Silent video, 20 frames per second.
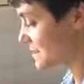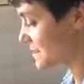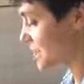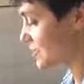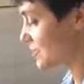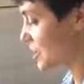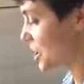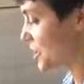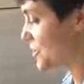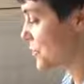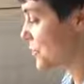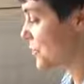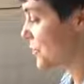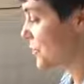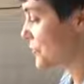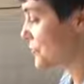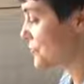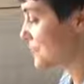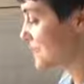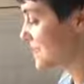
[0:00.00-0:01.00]
So
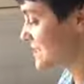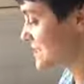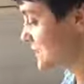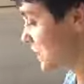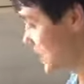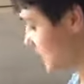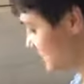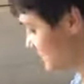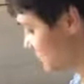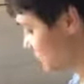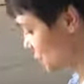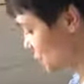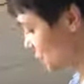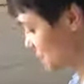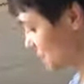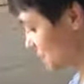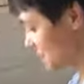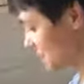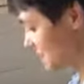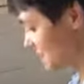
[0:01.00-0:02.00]
the recipe for
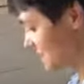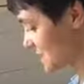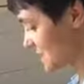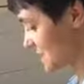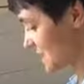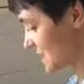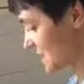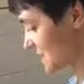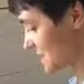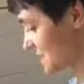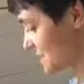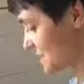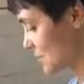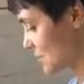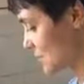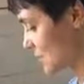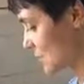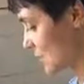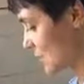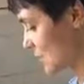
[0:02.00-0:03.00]
this is
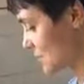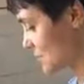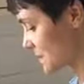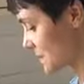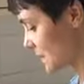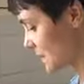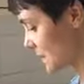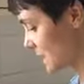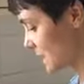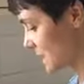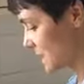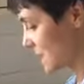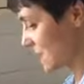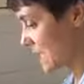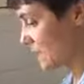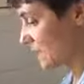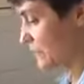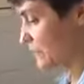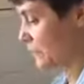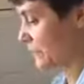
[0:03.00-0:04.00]
on my website
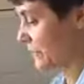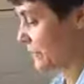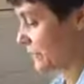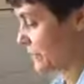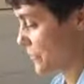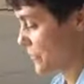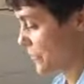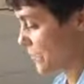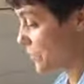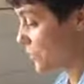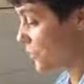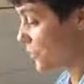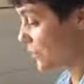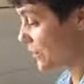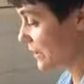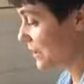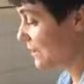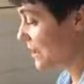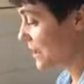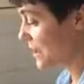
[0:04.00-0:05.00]
if you prefer the written
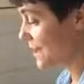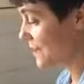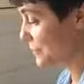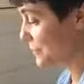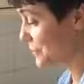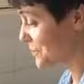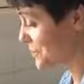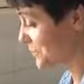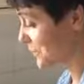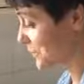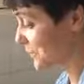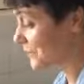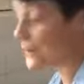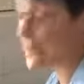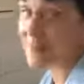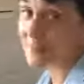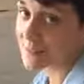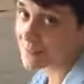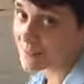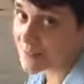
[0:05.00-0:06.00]
one, and also
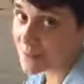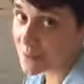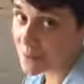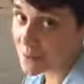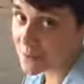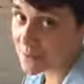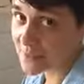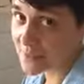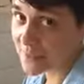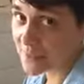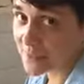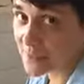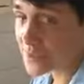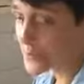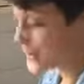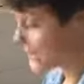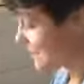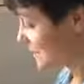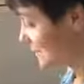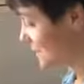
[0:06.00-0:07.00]
I've done the quick video,
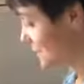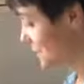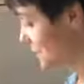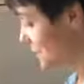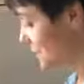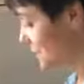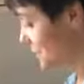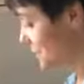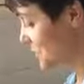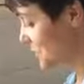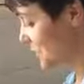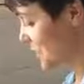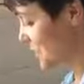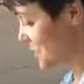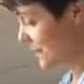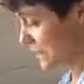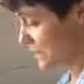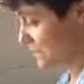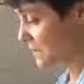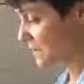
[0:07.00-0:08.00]
so you have
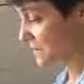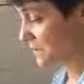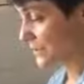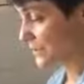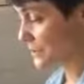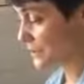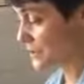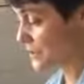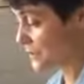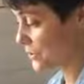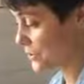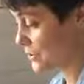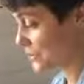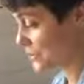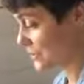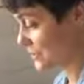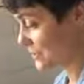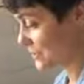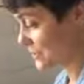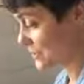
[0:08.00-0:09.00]
absolutely no
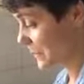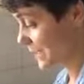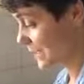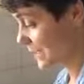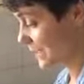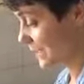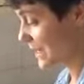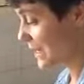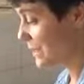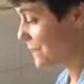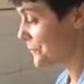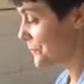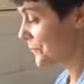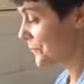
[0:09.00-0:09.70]
excuse not to make it.